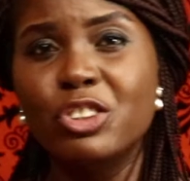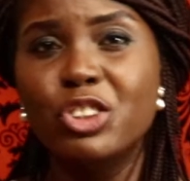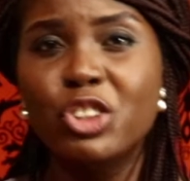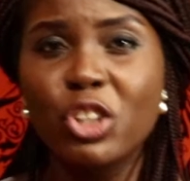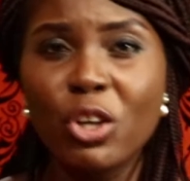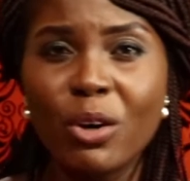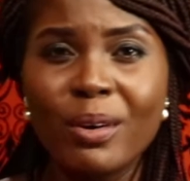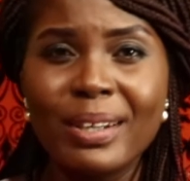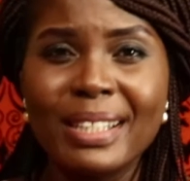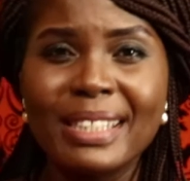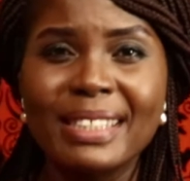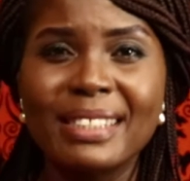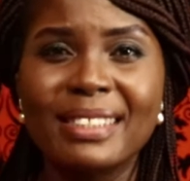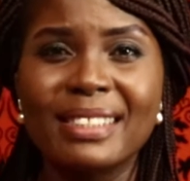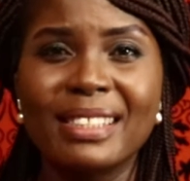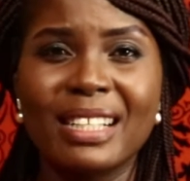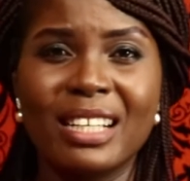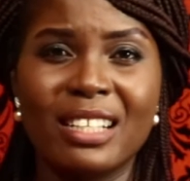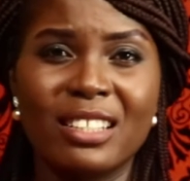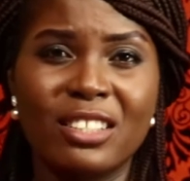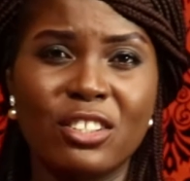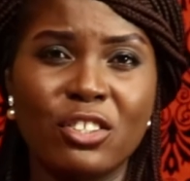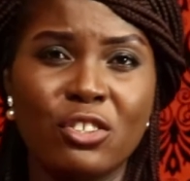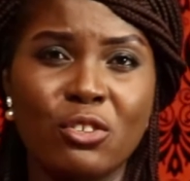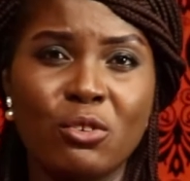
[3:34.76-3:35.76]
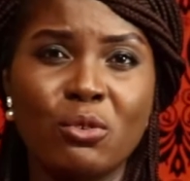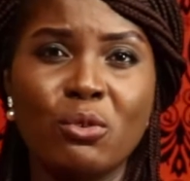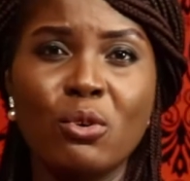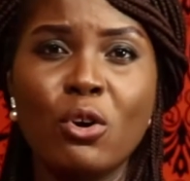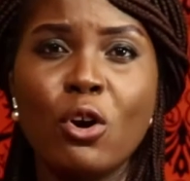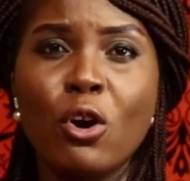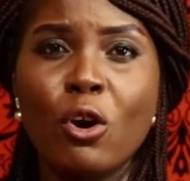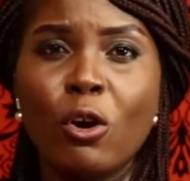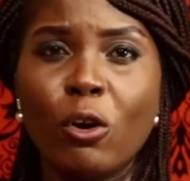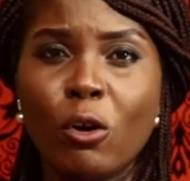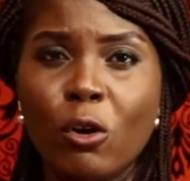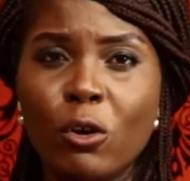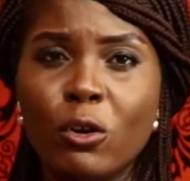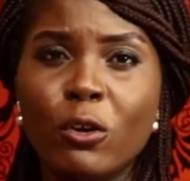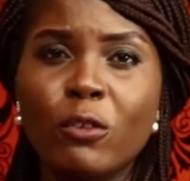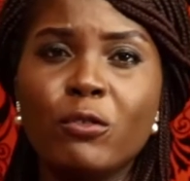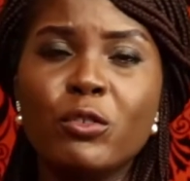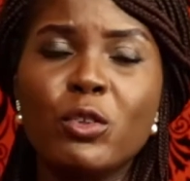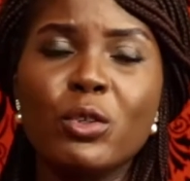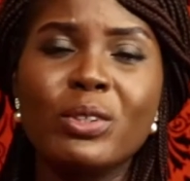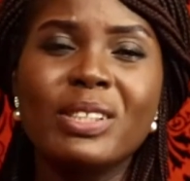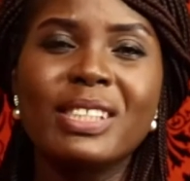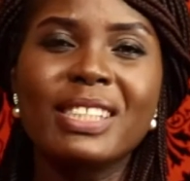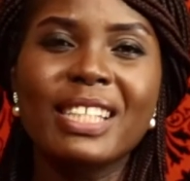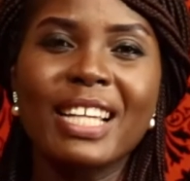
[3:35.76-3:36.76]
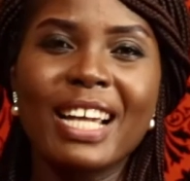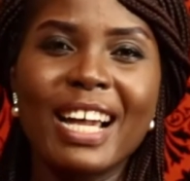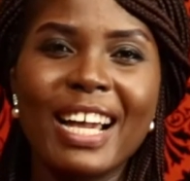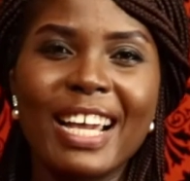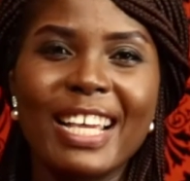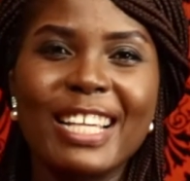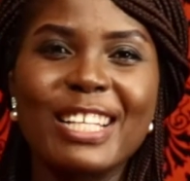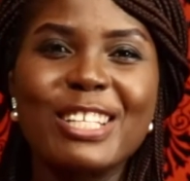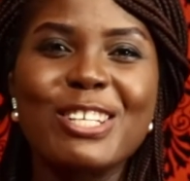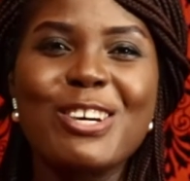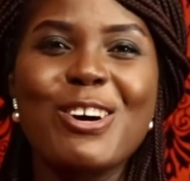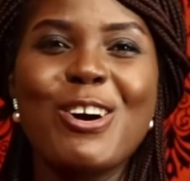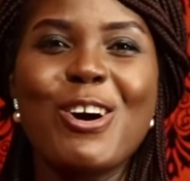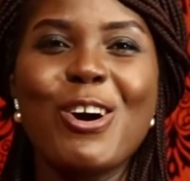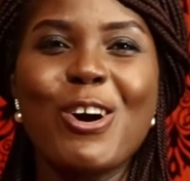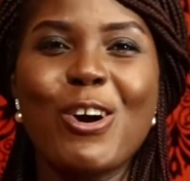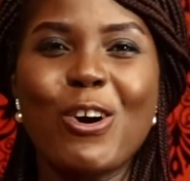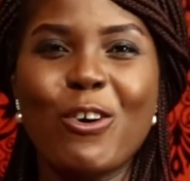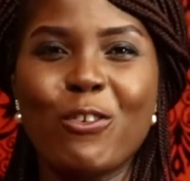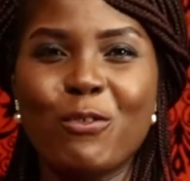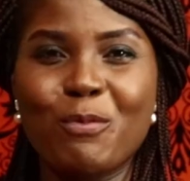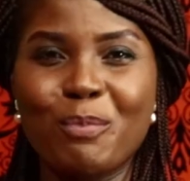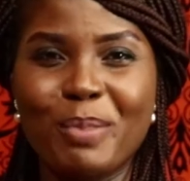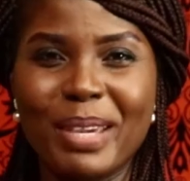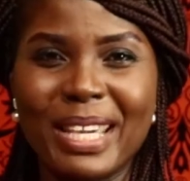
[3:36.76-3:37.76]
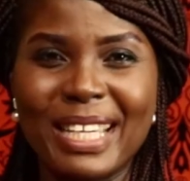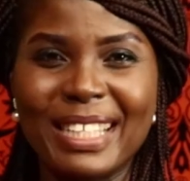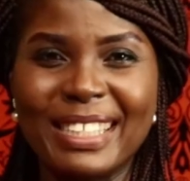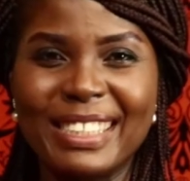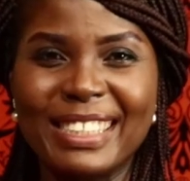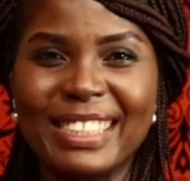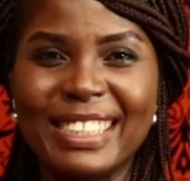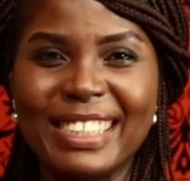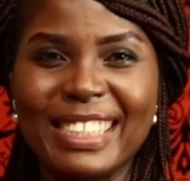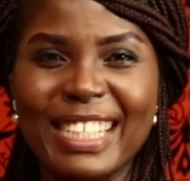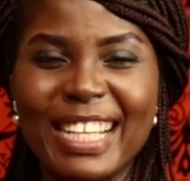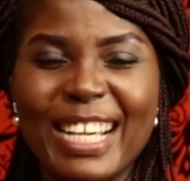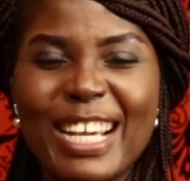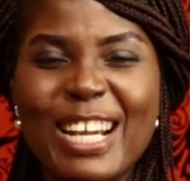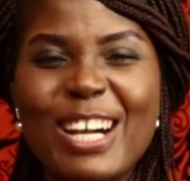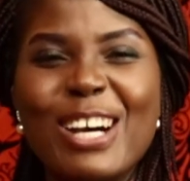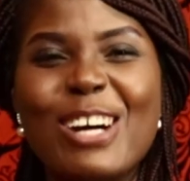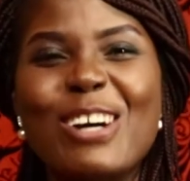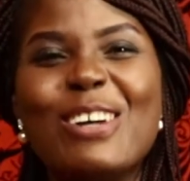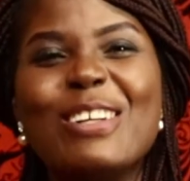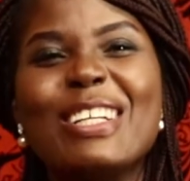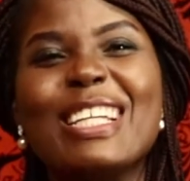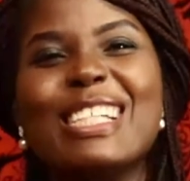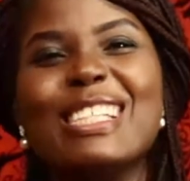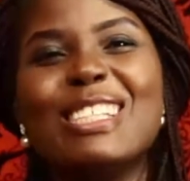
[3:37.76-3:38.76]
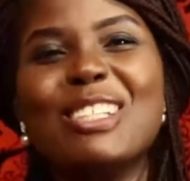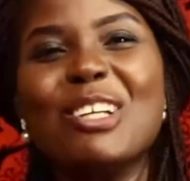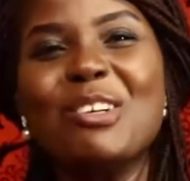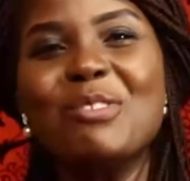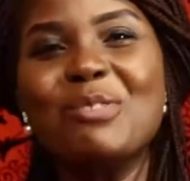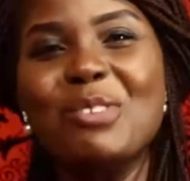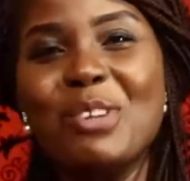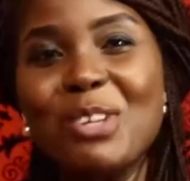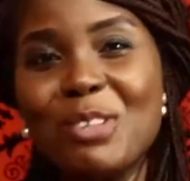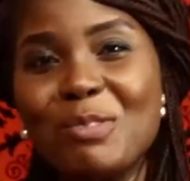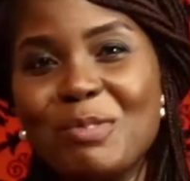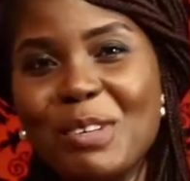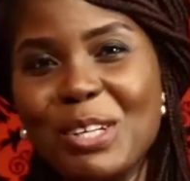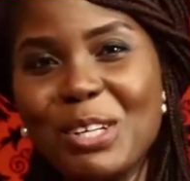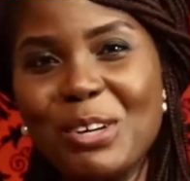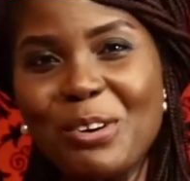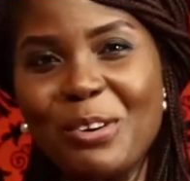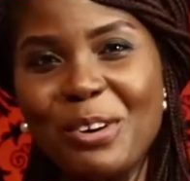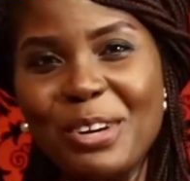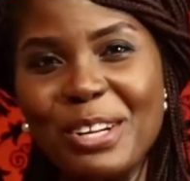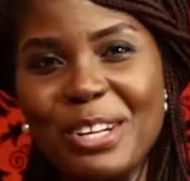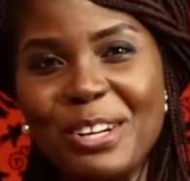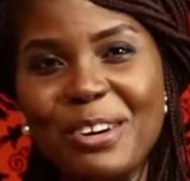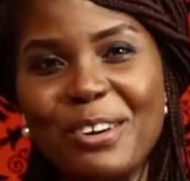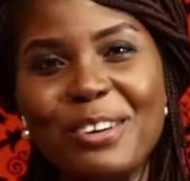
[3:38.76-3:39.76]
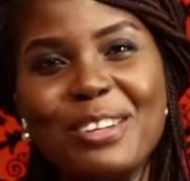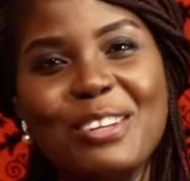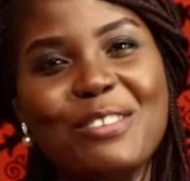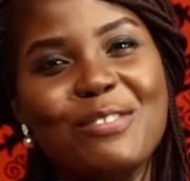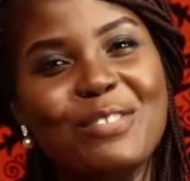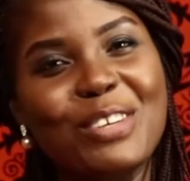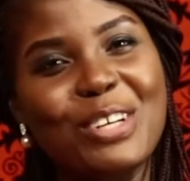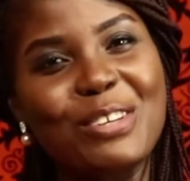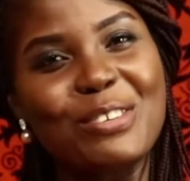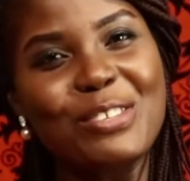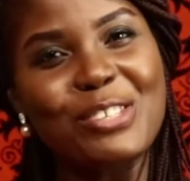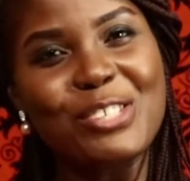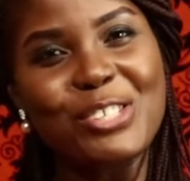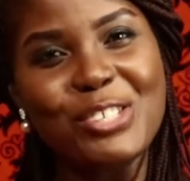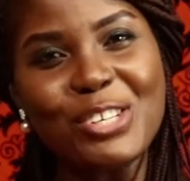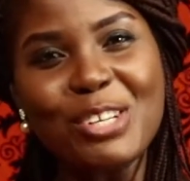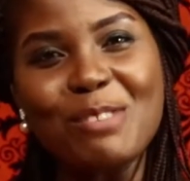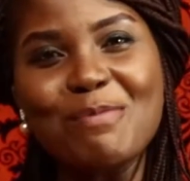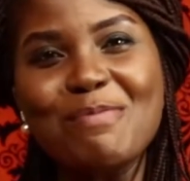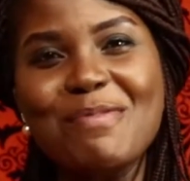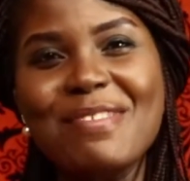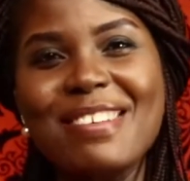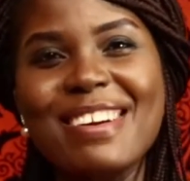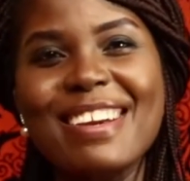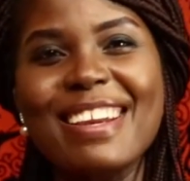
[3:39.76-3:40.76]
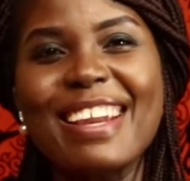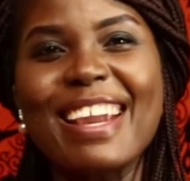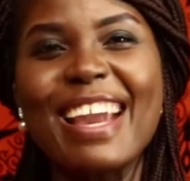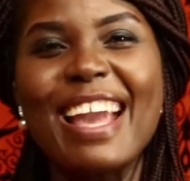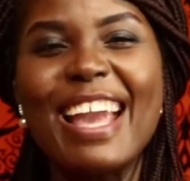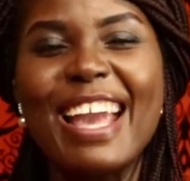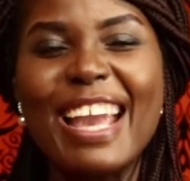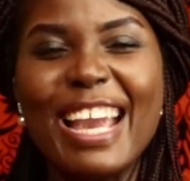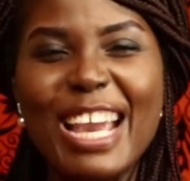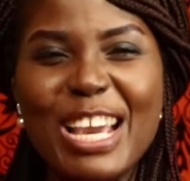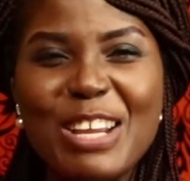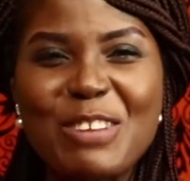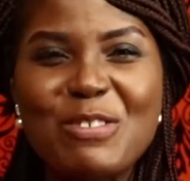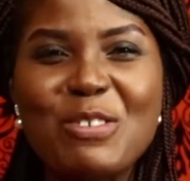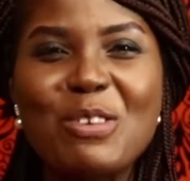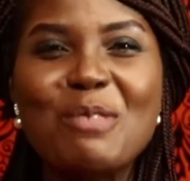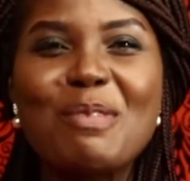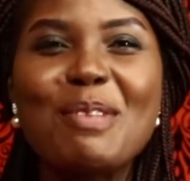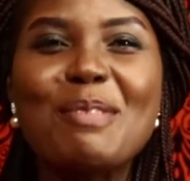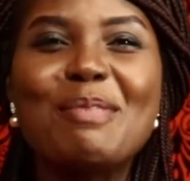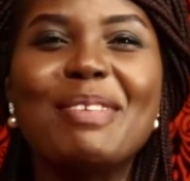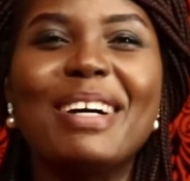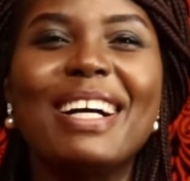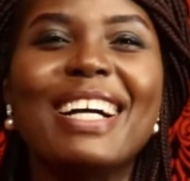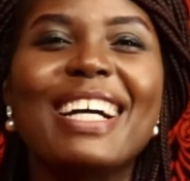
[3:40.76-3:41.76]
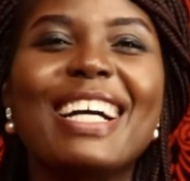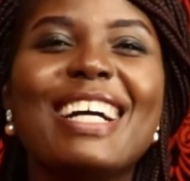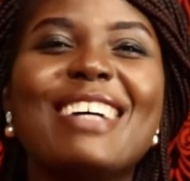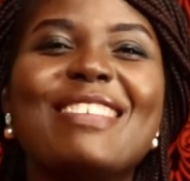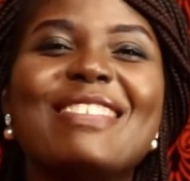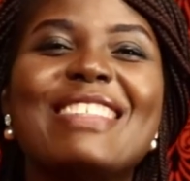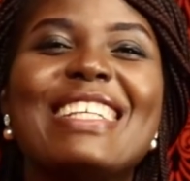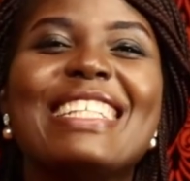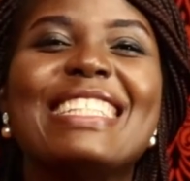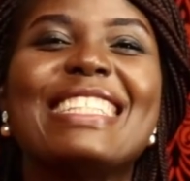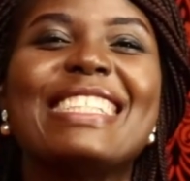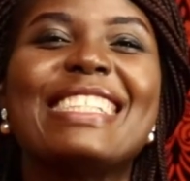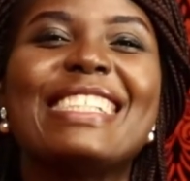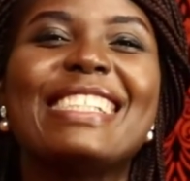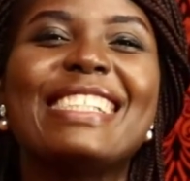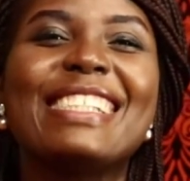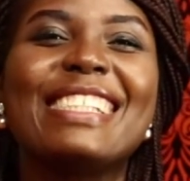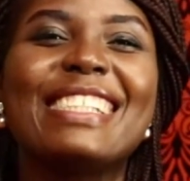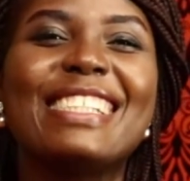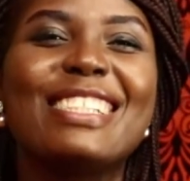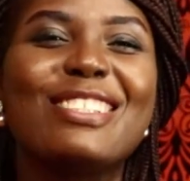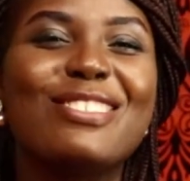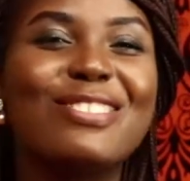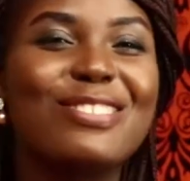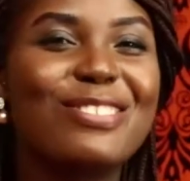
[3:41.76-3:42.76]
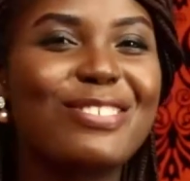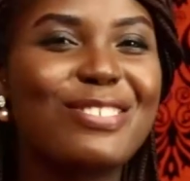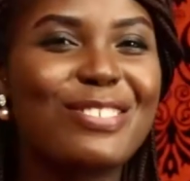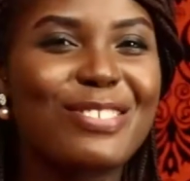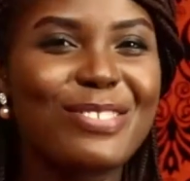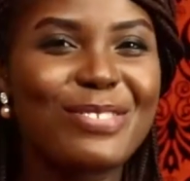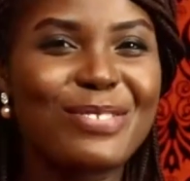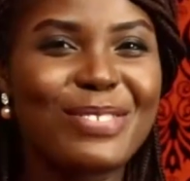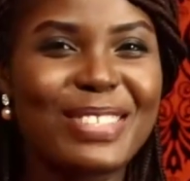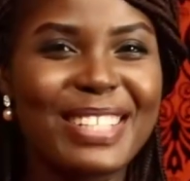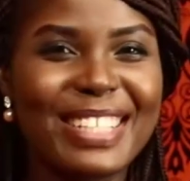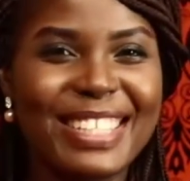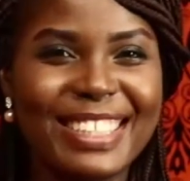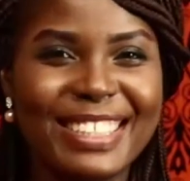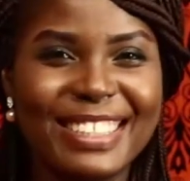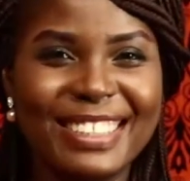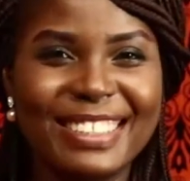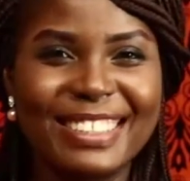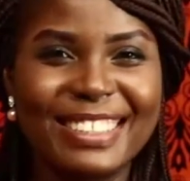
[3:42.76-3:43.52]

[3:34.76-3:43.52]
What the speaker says: joints, and, you know, all of those kind of pains. Okay, so we'll be going on a very short break and we'll be back after this. Don't go away.